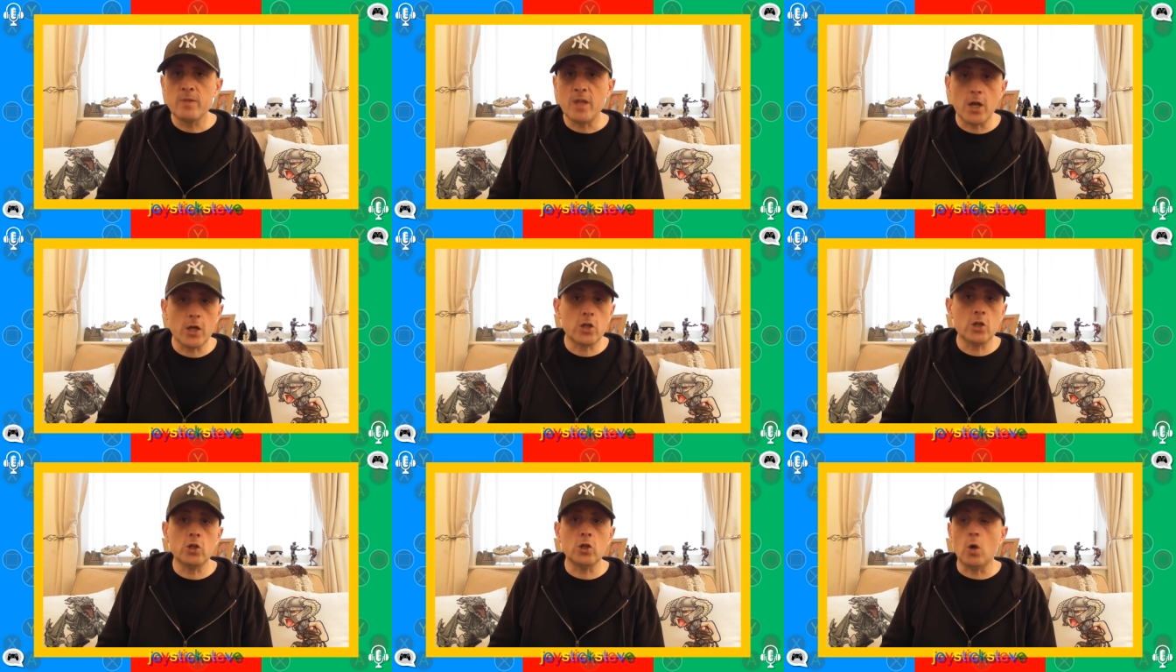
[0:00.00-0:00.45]

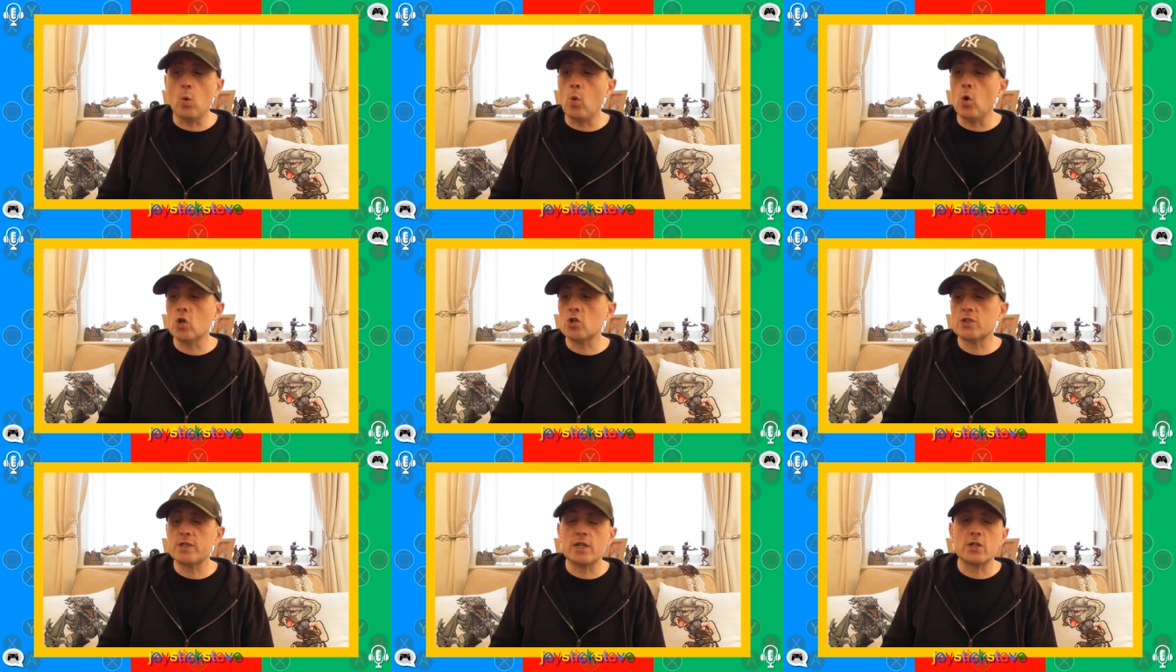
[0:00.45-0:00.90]
I couldn't have
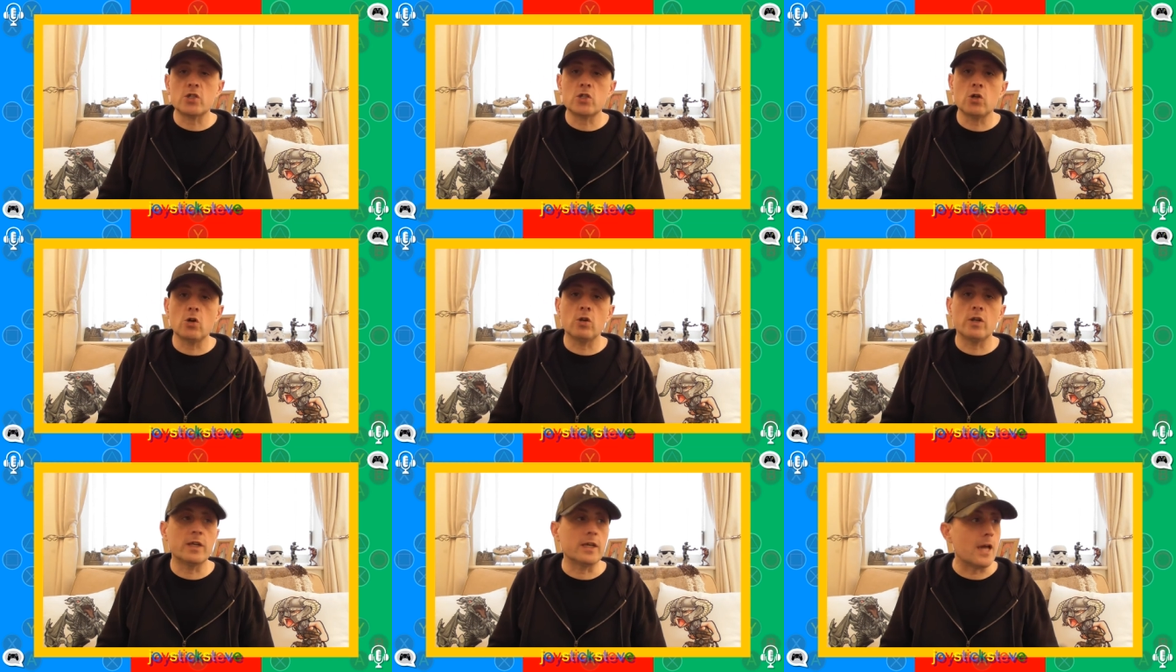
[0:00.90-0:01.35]
watched that
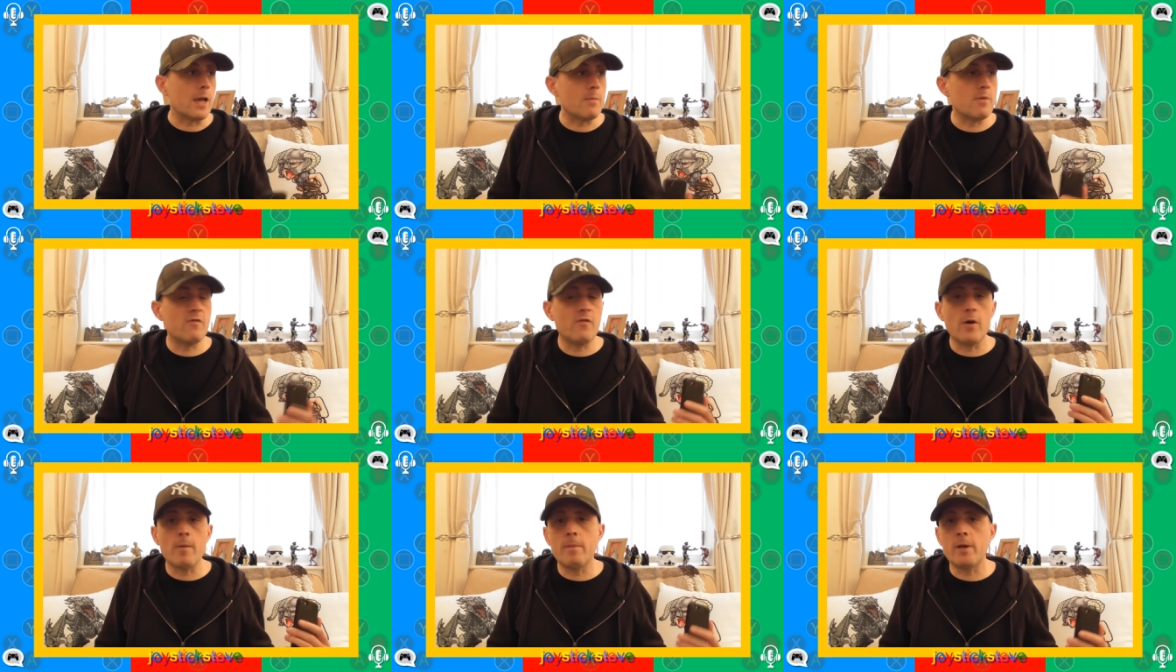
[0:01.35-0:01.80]
Scotland game
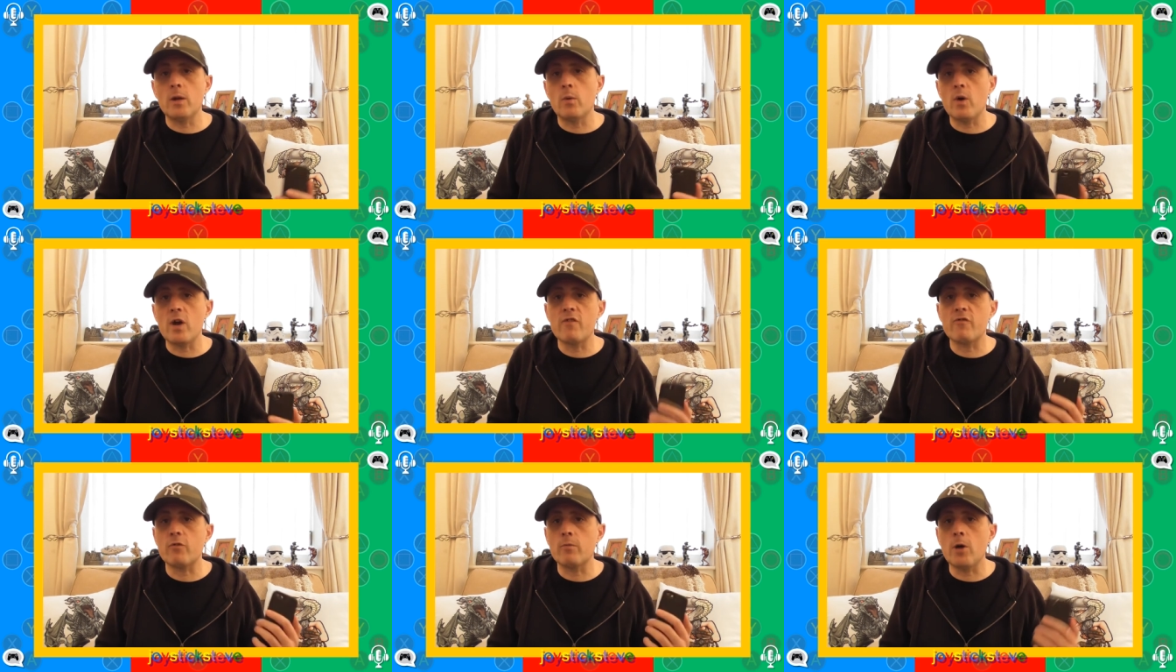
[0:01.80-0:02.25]
if I'd been
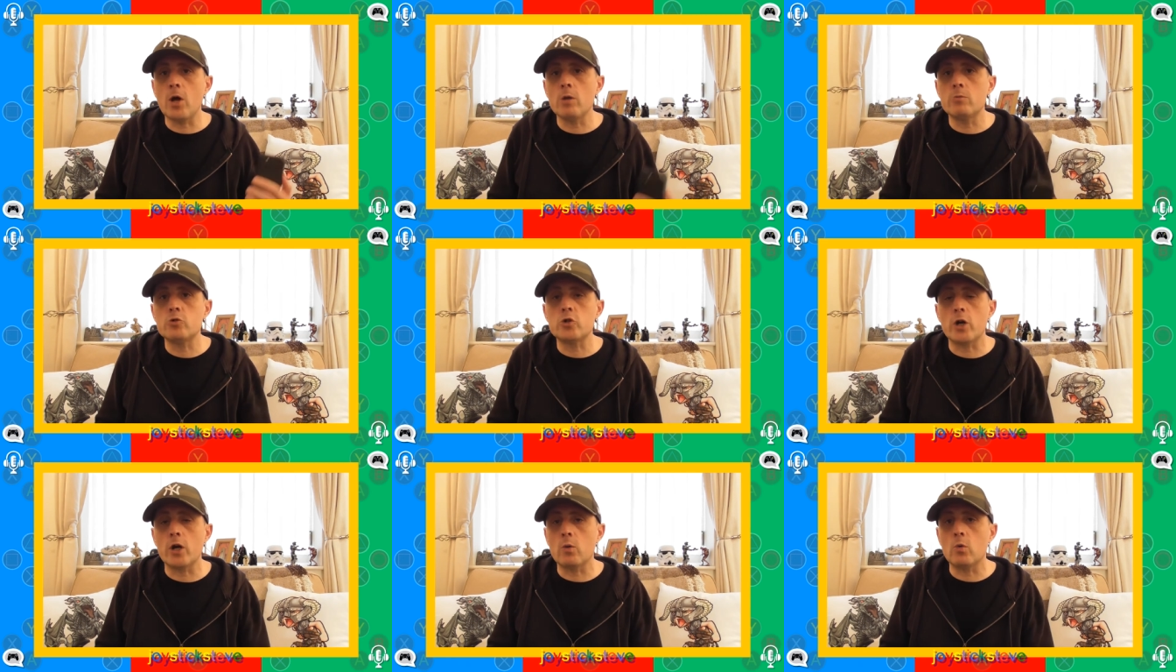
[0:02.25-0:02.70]
away from
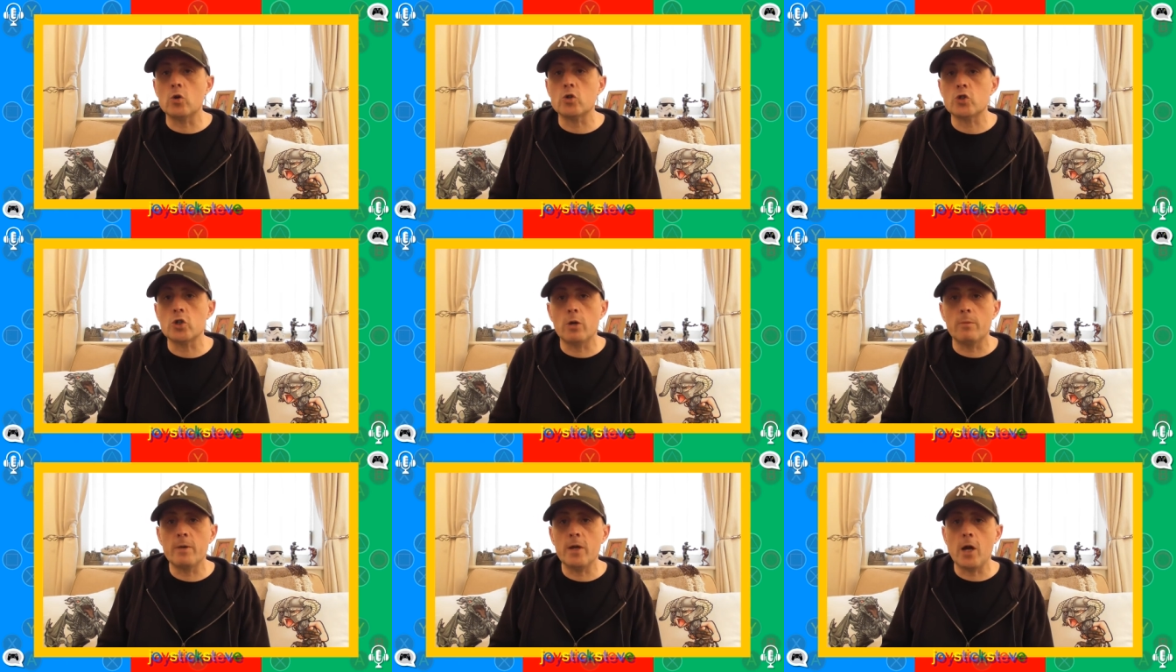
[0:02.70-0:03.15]
home trying to
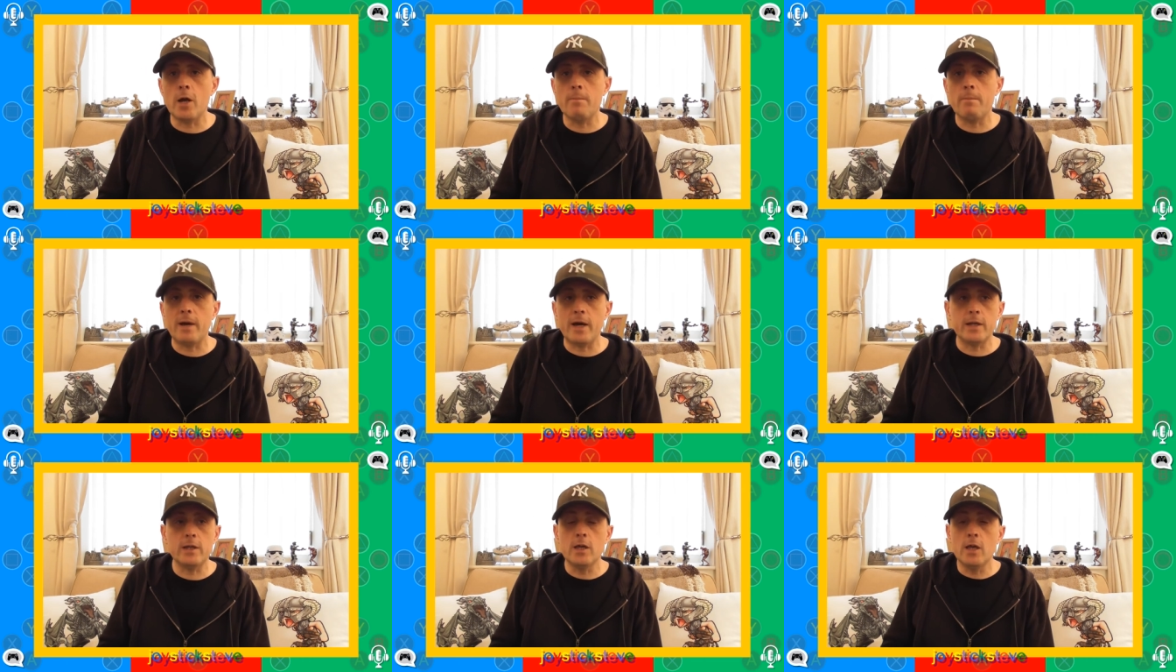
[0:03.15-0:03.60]
watch it on my
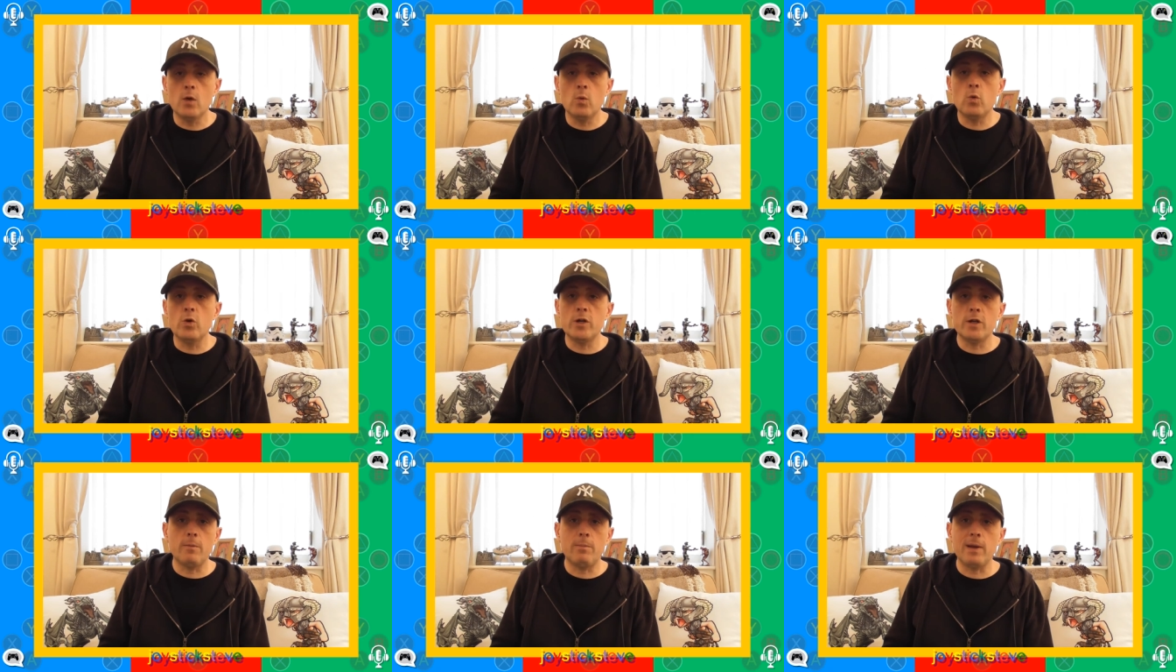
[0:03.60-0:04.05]
iPad.
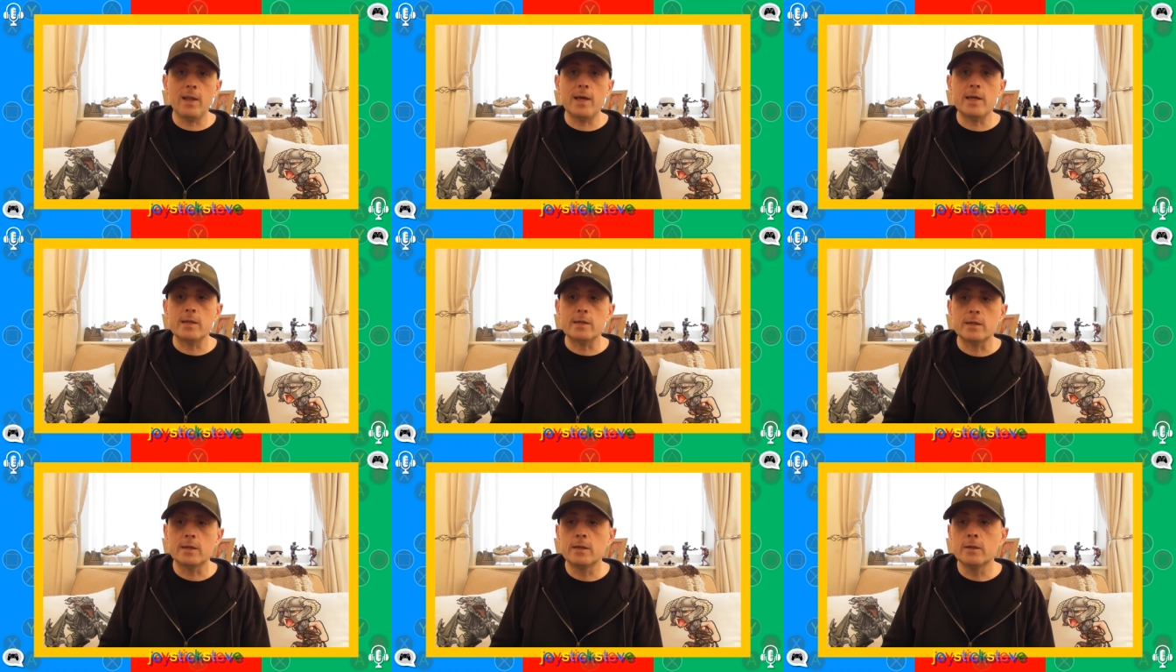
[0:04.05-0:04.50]
Wouldn't have
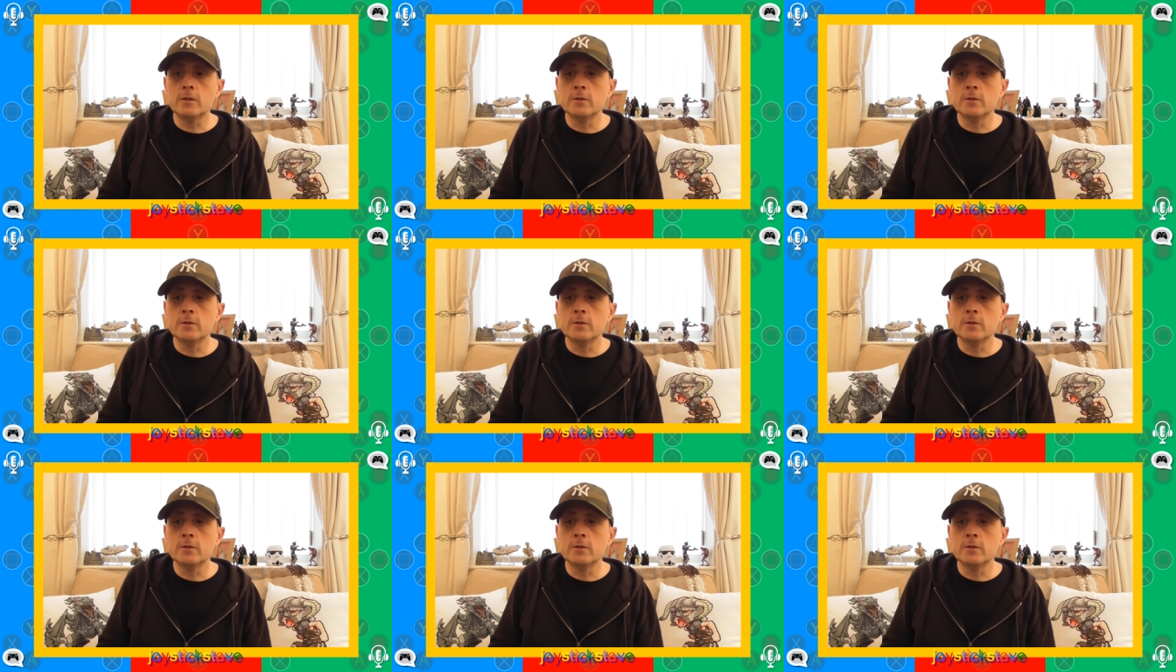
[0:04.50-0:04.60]
played.